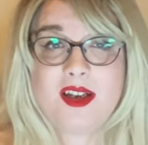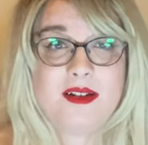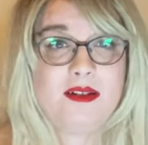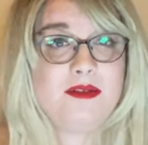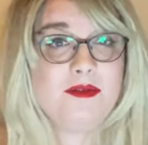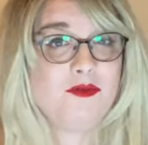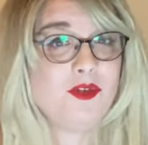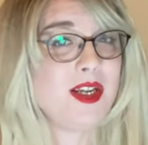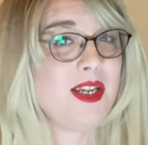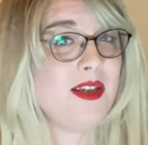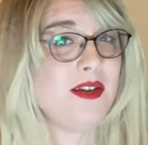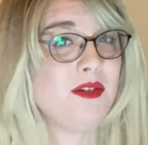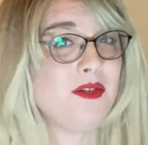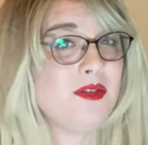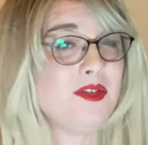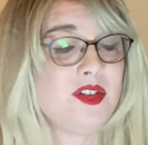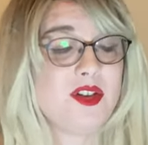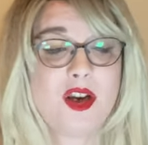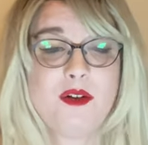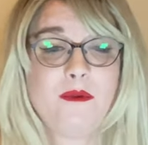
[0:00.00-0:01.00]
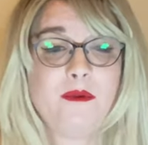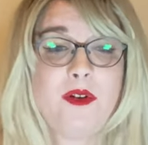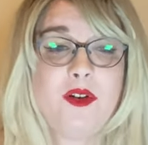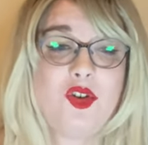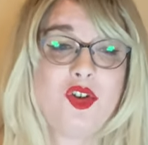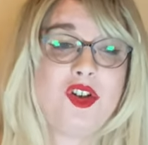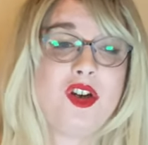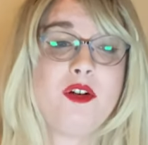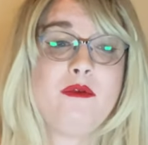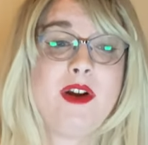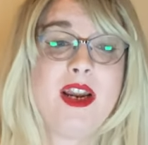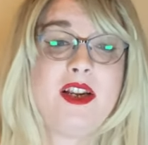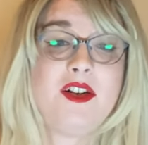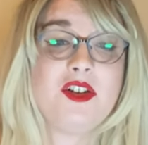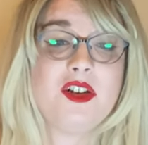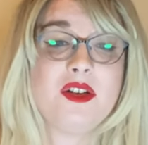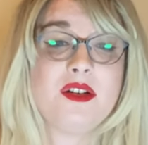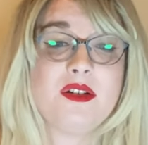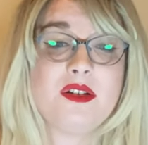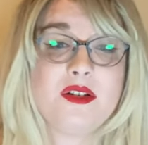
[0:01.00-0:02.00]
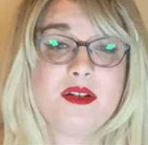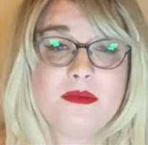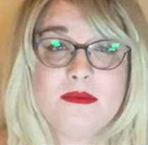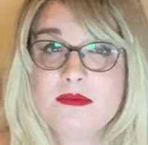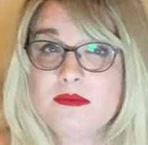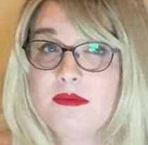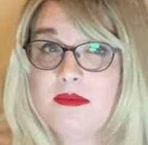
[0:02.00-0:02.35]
and reused over future generations.